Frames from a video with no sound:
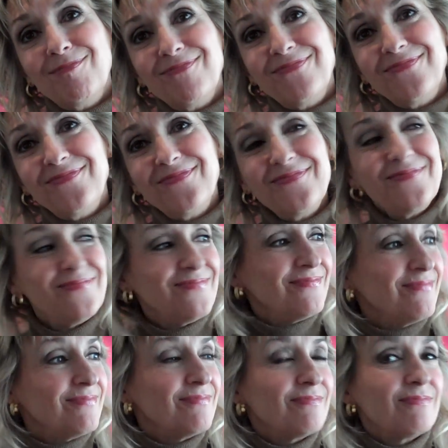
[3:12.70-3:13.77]
And what
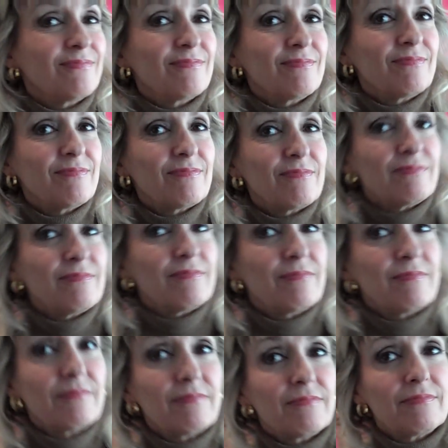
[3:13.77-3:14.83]
typically groups
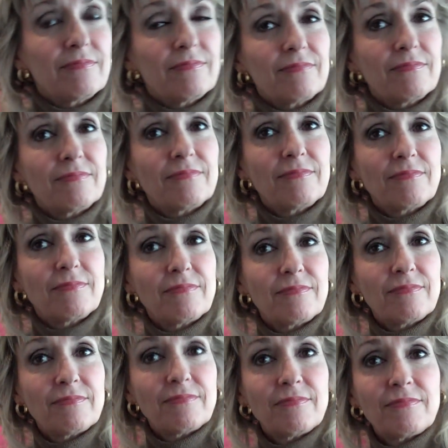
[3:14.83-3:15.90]
wise do you have here
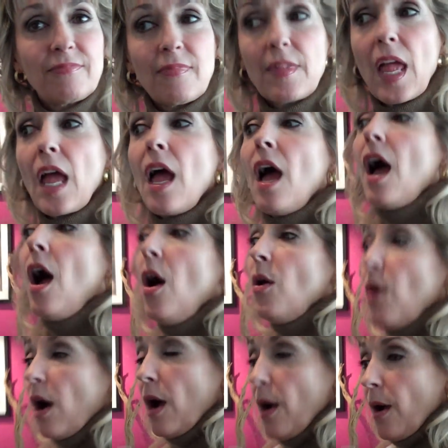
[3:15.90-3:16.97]
besides
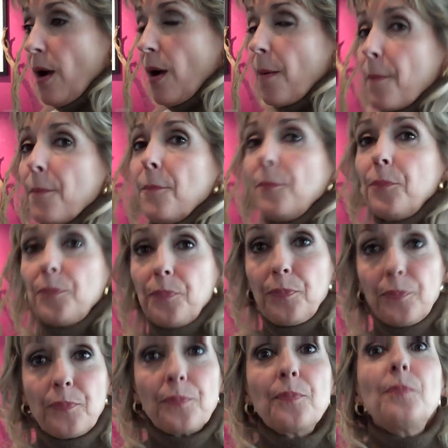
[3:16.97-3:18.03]
corporate and then
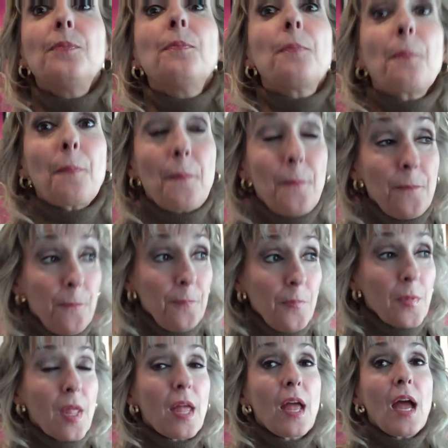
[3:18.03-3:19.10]
receptions, probably a mm-hmm. little
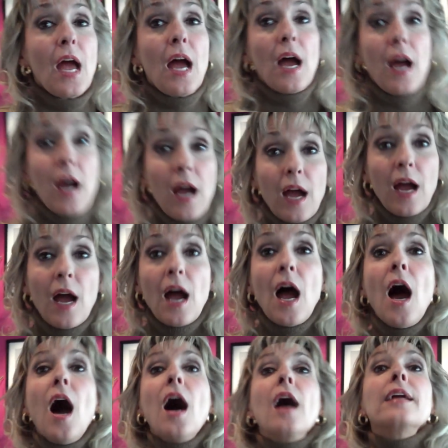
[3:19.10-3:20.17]
fundraising?
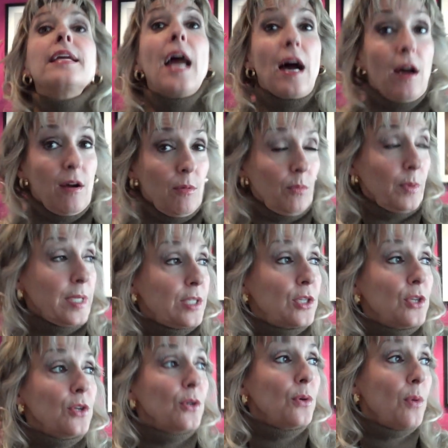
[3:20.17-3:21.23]
Yeah, we Okay.
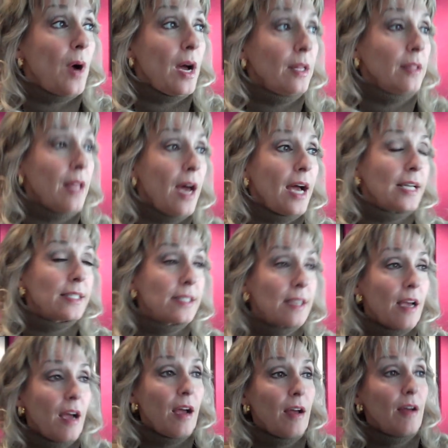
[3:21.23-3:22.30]
do a lot
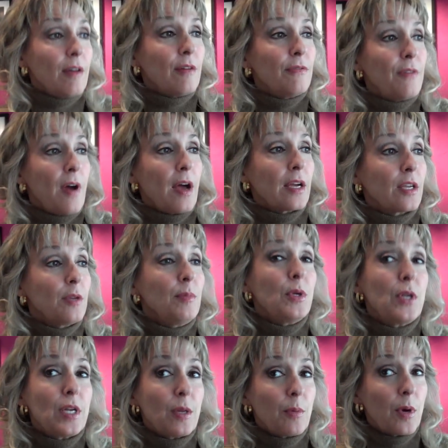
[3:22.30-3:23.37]
of uh,
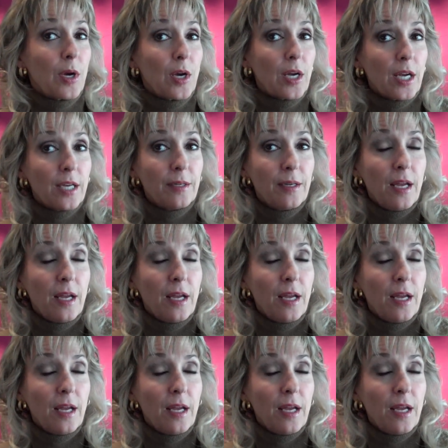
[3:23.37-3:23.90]
community work.